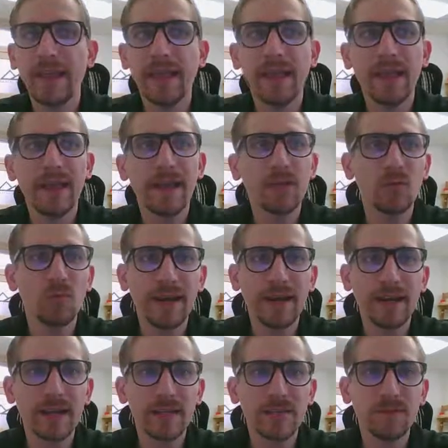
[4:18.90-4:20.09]
with that
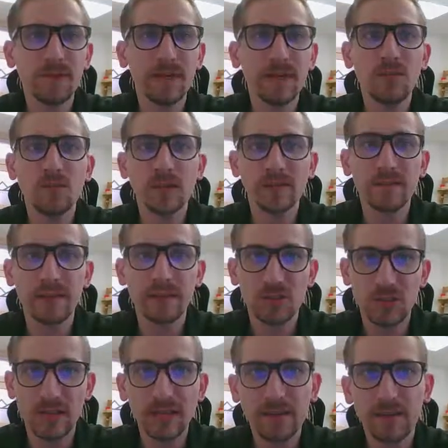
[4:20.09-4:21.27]
activated, we're going to say check.
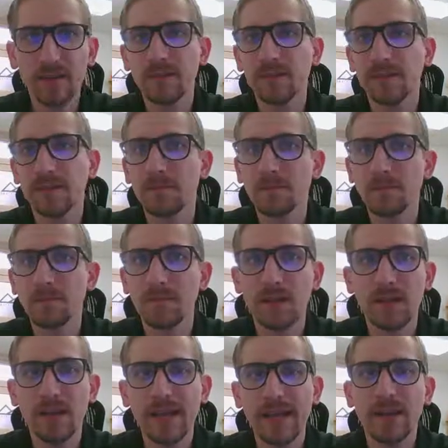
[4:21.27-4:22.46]
And then we're
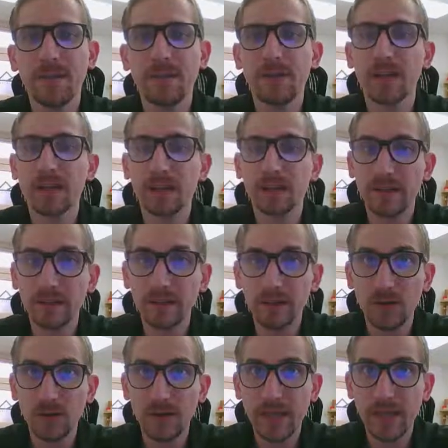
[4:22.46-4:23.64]
going to click on the OK
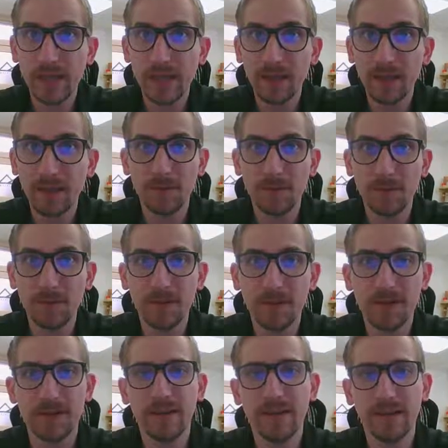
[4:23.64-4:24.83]
button again.
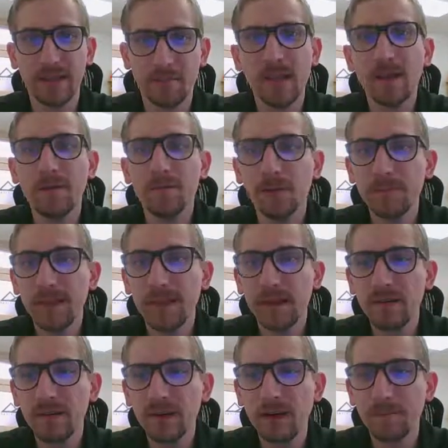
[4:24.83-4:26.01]
From there, I'm
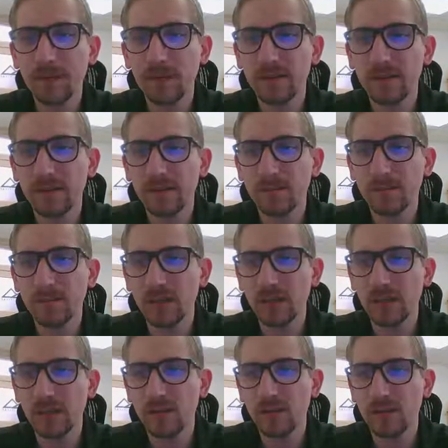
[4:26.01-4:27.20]
going to simply
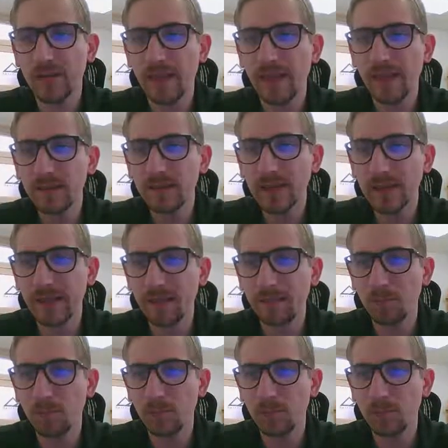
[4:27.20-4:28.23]
take that endpoint,